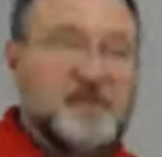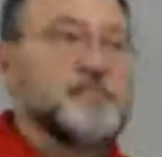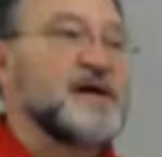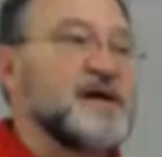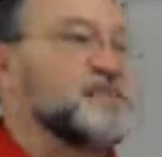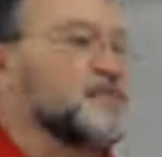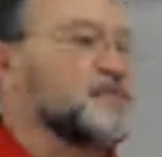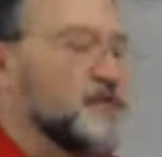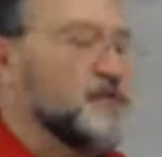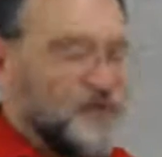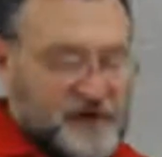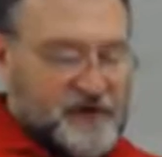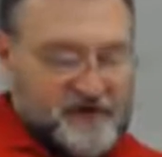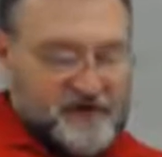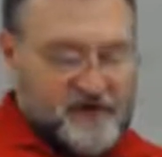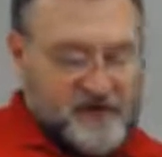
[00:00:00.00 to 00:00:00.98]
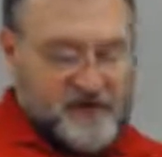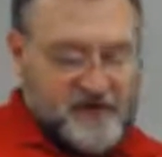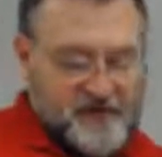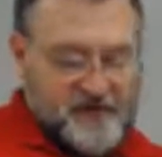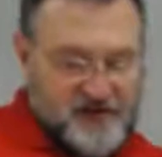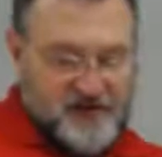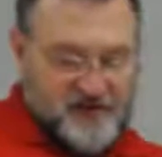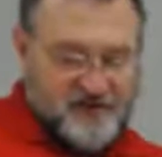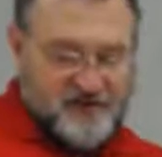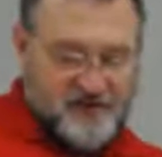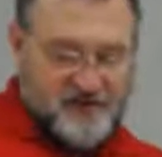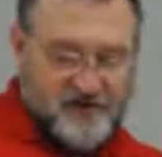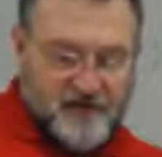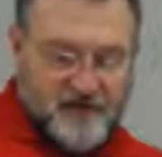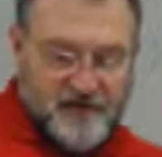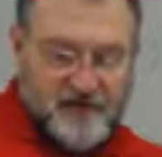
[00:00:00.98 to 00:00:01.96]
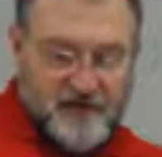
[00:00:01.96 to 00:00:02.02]
See at the bottom of 322, it
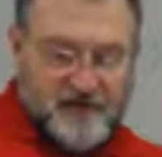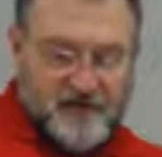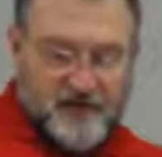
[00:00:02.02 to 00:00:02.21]
says